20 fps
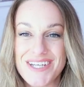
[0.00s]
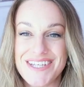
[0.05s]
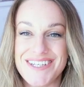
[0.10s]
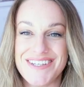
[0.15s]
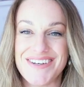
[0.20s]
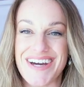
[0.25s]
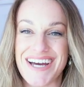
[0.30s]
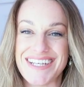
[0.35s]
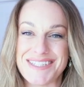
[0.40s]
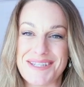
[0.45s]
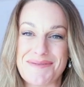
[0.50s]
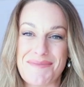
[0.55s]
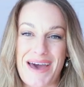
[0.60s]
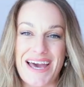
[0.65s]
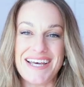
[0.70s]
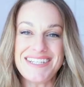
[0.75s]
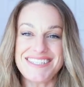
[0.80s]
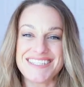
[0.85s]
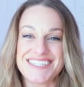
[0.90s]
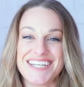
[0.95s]
You guys are the
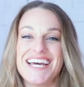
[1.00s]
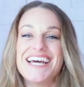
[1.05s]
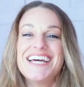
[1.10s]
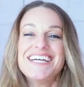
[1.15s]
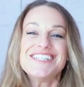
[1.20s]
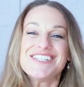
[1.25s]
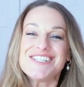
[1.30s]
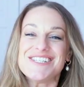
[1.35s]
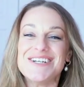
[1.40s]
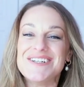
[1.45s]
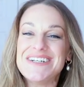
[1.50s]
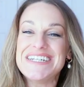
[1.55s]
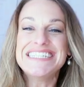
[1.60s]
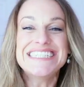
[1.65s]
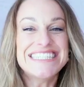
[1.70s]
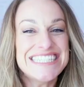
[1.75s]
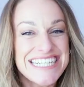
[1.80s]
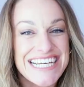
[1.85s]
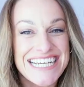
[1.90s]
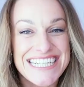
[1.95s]
best. So in
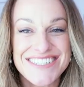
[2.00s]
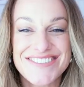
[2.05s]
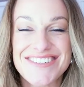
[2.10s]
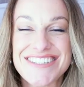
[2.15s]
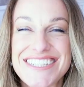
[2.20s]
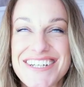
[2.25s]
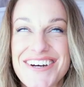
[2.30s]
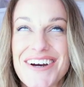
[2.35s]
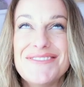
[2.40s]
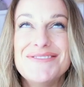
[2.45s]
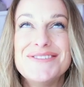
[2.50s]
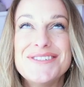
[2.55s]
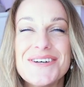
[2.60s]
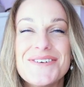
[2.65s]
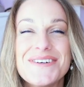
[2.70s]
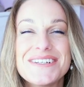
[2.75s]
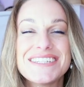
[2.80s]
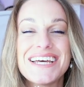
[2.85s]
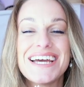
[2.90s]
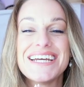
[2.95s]
today's video, I'm so
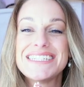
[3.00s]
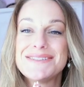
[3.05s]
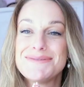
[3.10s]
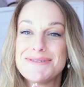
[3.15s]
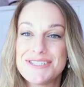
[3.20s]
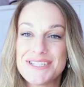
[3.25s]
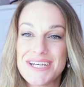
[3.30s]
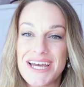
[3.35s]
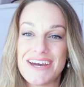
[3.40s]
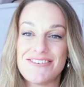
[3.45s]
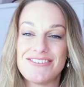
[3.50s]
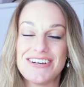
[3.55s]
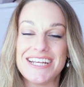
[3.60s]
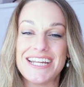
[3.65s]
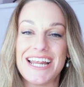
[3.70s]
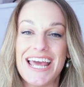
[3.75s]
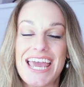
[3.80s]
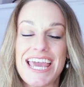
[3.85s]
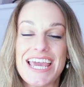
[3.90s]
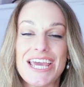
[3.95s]
excited to be
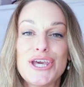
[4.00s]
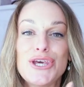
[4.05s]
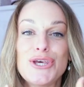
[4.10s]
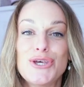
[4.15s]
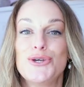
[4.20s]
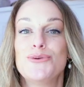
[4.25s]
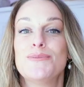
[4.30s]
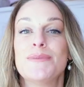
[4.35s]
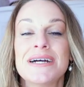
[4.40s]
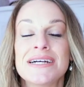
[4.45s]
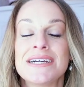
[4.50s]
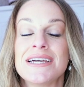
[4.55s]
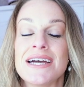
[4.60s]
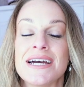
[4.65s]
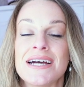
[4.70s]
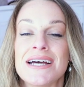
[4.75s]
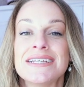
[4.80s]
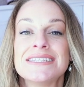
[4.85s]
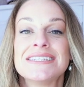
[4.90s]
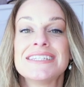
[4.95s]
sharing a
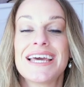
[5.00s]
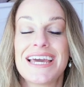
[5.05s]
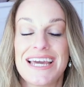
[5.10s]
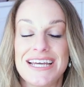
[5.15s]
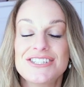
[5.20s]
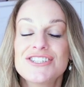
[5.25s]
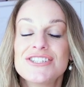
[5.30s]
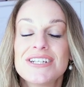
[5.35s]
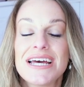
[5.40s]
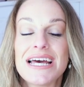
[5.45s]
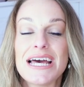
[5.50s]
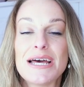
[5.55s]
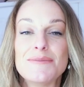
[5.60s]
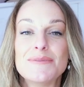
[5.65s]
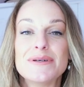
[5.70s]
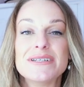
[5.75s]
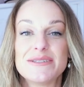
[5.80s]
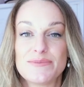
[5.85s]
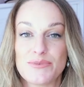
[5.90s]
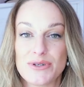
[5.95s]
humongous
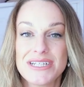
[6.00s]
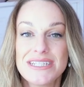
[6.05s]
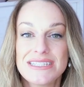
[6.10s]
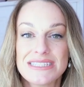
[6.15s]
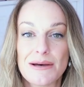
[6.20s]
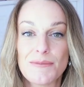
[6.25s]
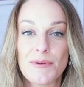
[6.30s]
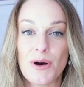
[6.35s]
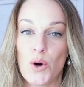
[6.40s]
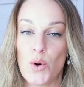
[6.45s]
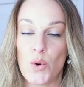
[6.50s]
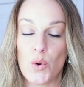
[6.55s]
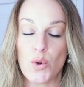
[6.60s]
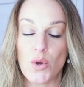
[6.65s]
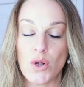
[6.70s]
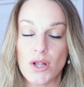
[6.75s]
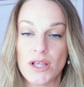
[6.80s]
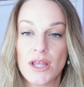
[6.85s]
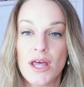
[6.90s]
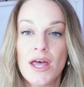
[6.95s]
H&M spring summer
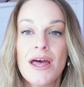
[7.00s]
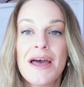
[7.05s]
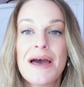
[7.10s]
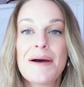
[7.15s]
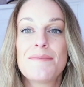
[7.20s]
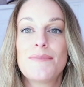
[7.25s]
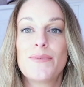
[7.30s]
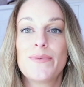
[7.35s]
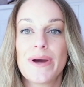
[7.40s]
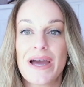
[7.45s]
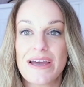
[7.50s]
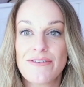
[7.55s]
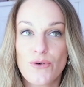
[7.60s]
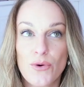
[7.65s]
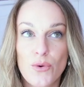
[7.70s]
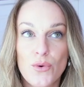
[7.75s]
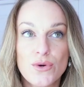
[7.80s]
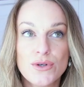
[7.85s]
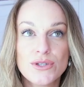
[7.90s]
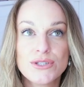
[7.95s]
haul. But
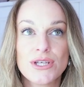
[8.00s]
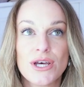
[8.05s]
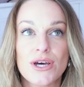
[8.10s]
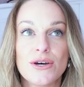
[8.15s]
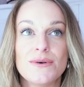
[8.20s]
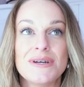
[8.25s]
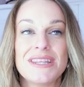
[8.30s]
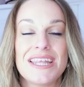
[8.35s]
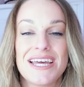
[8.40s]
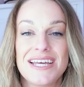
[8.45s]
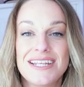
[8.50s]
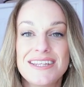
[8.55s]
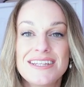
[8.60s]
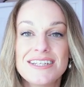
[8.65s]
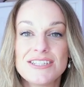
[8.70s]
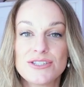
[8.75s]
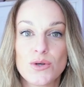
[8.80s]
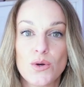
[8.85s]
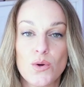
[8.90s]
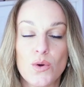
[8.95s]
I've also within
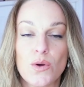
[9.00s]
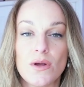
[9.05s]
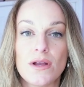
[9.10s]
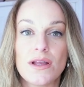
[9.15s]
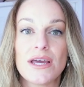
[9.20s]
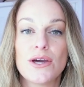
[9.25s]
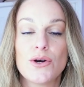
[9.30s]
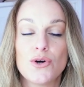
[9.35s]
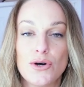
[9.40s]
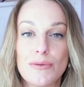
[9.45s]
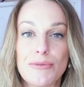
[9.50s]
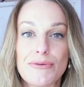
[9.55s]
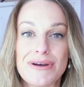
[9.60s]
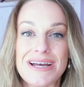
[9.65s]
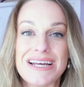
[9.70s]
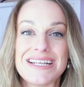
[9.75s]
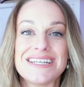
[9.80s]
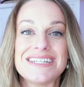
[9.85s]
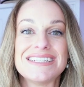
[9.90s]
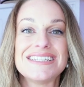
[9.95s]
this haul
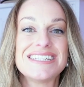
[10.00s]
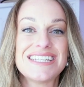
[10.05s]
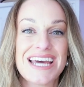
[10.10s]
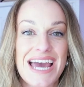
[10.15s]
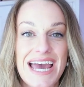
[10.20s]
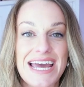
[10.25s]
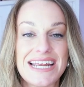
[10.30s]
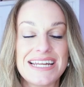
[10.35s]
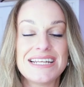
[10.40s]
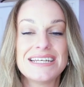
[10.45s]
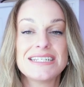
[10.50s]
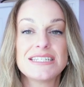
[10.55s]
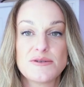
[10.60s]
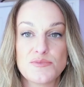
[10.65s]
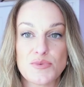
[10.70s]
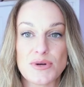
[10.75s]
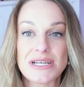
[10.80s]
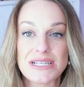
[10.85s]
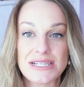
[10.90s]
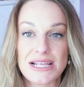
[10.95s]
incorporated 10
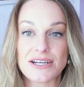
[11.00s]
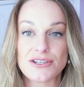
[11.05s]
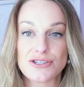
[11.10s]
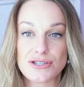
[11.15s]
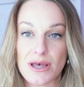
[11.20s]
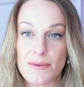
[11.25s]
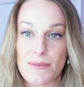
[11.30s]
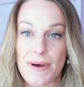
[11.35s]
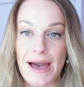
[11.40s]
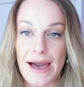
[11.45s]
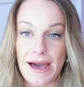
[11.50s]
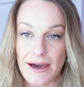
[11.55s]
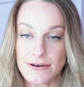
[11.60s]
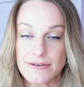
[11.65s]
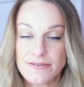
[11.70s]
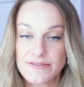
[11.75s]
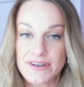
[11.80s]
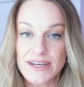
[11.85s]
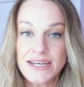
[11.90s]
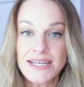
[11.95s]
spring slash summer
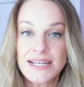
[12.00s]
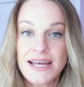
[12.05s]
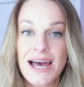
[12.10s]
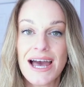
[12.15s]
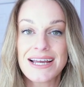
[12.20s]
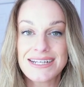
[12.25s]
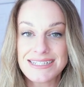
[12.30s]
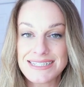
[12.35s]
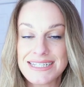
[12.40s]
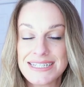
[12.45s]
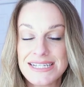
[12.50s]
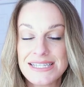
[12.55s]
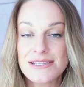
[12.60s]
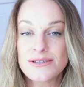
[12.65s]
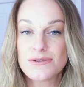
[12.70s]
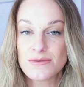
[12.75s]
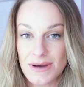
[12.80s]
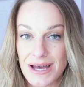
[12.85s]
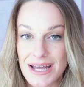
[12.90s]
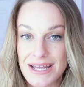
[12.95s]
outfit ideas
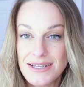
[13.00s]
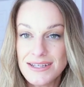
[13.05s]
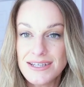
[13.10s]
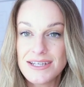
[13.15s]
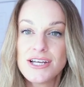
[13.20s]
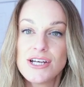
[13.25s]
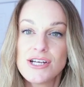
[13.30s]
as well.